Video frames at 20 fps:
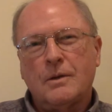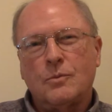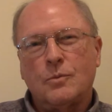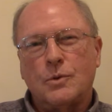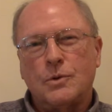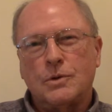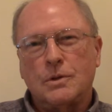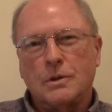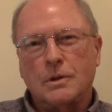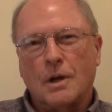
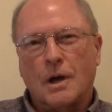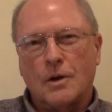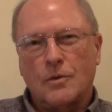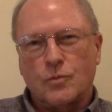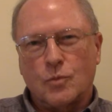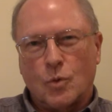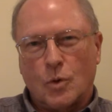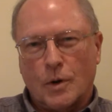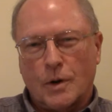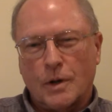We did a lot
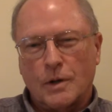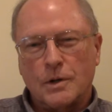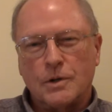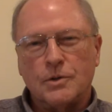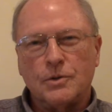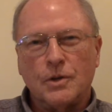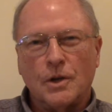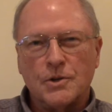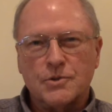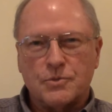of work on
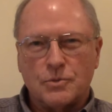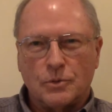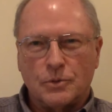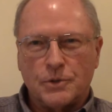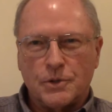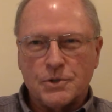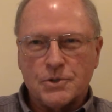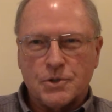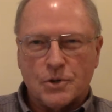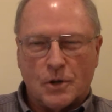industrial
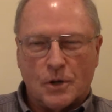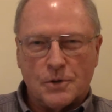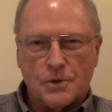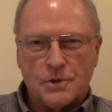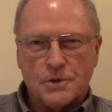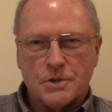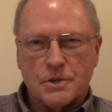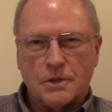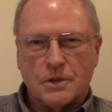discharges,